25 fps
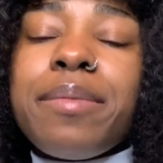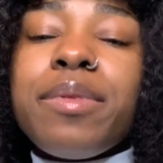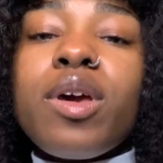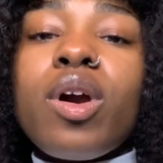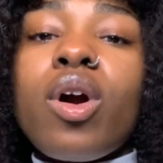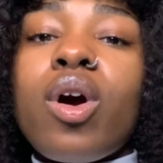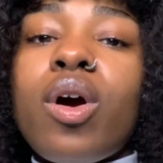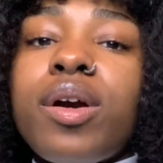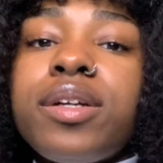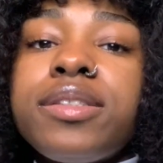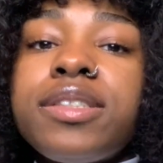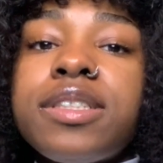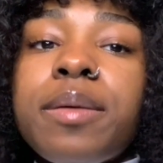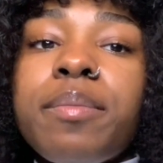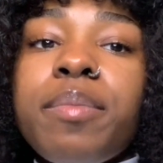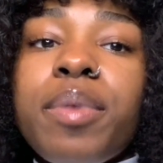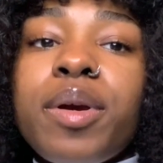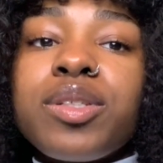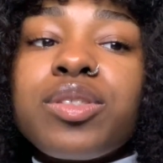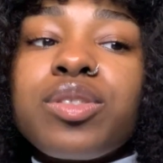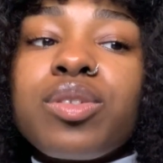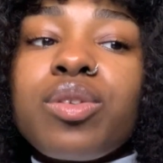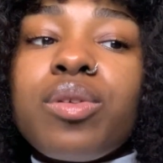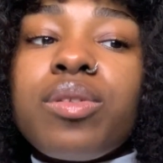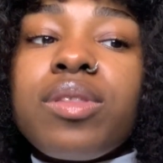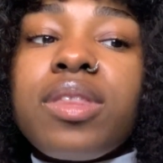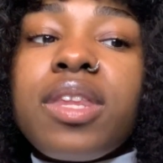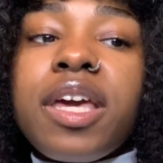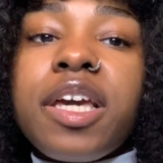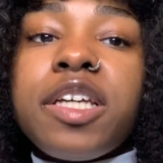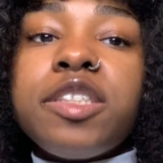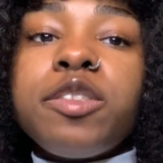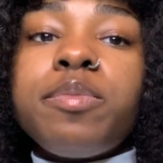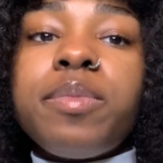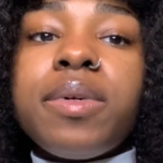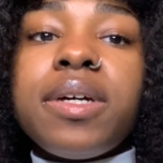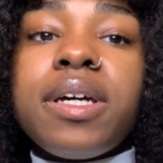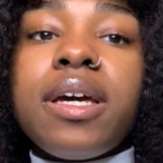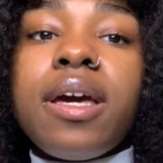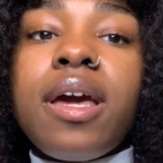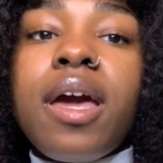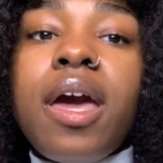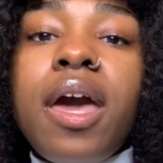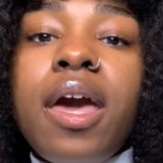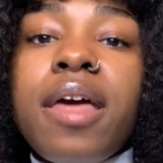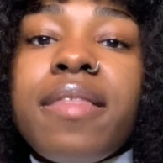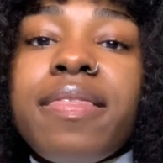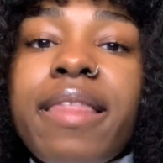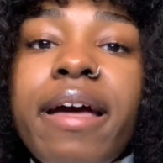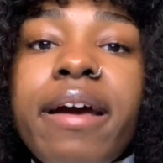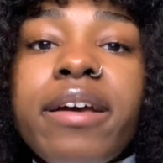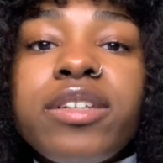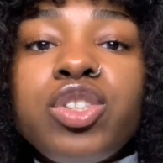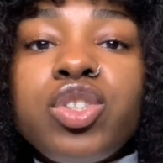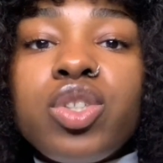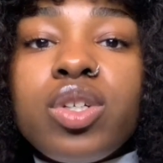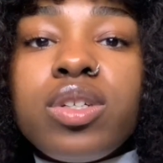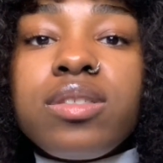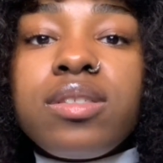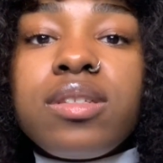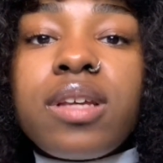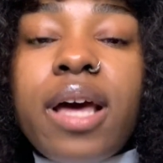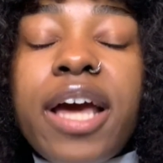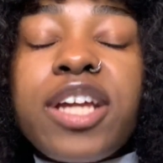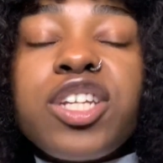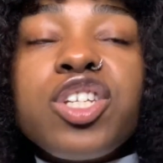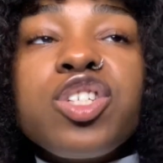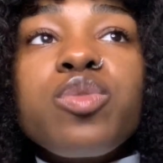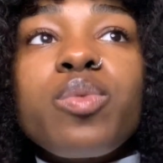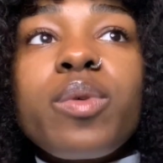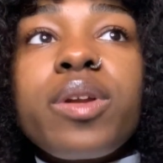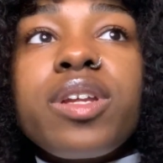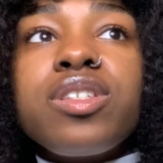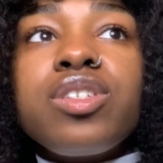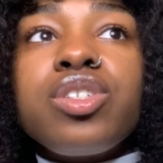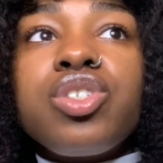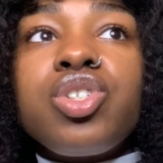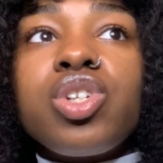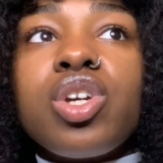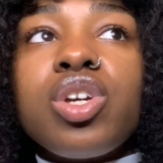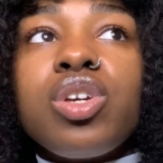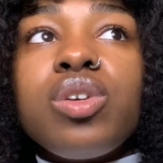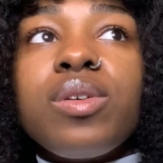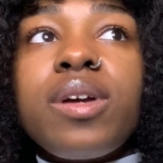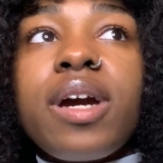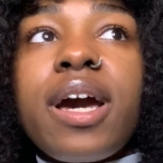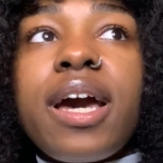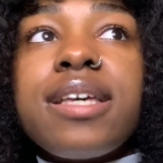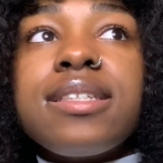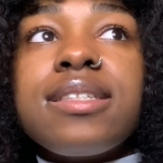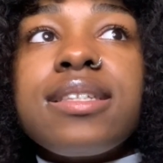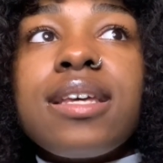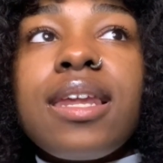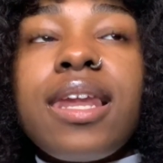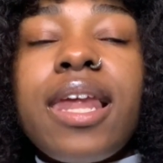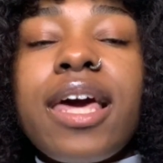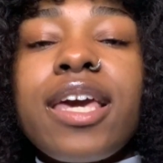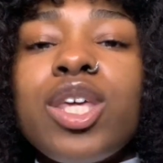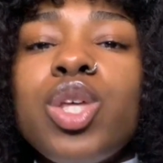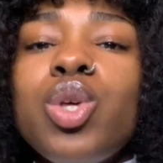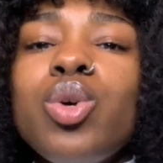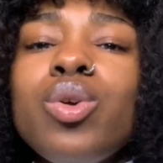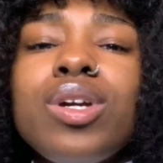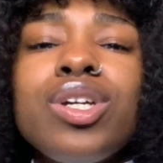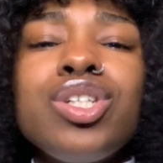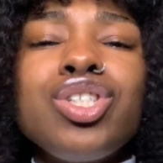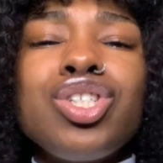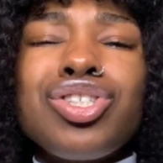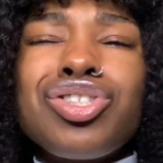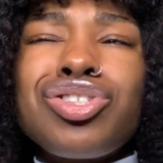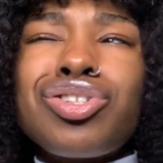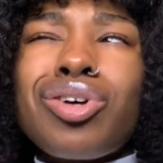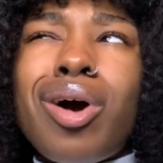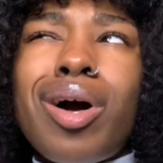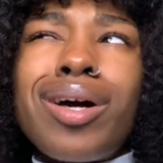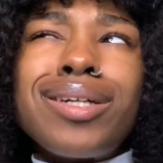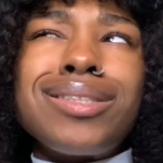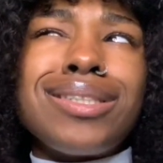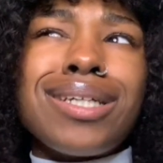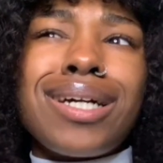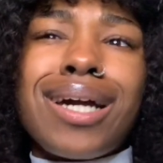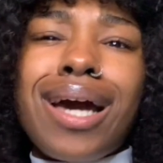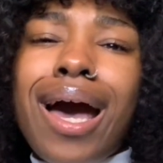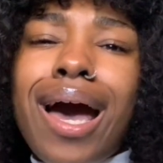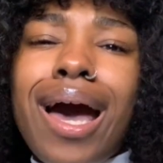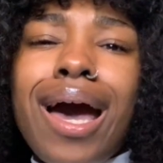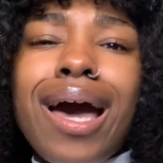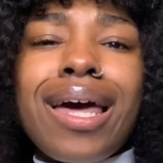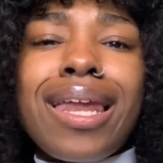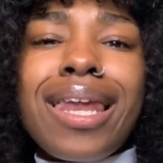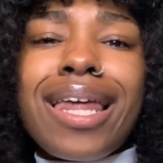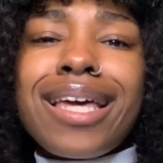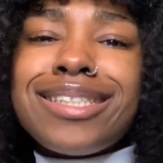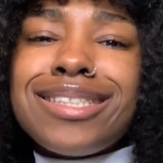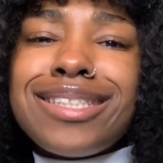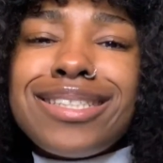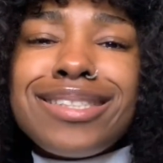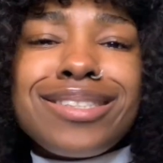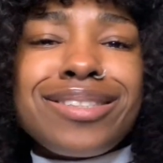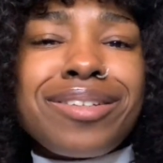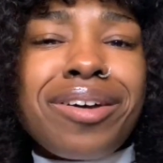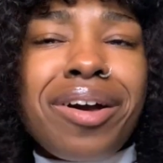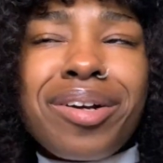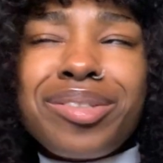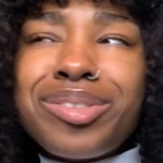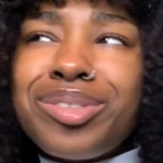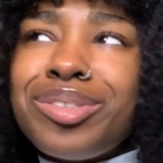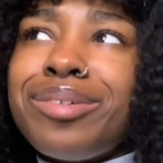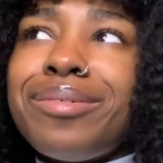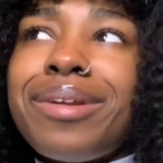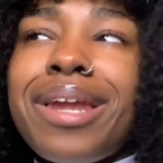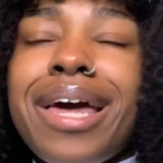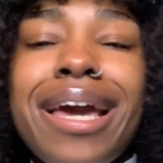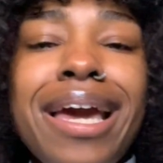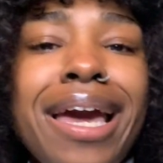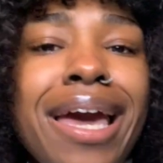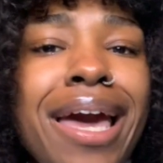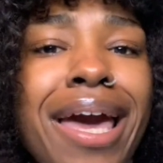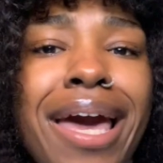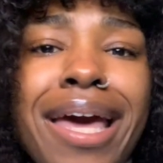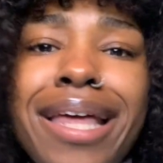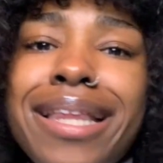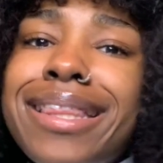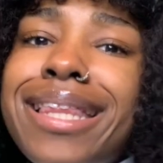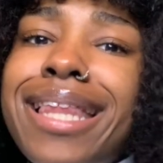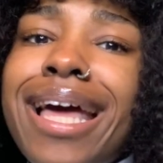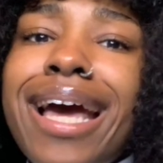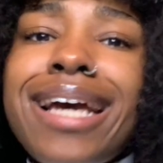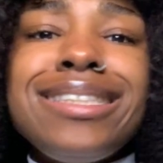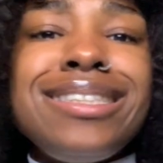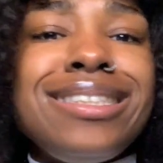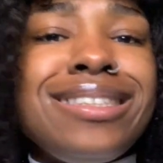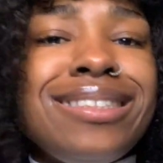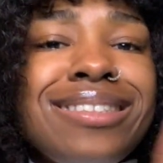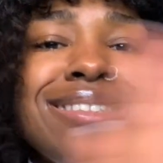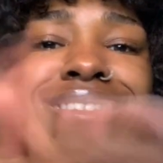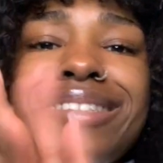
There are some personal things, but that's just, I just wanted to show you guys that, like, you can just talk to God, like, just talk to Him, like, that's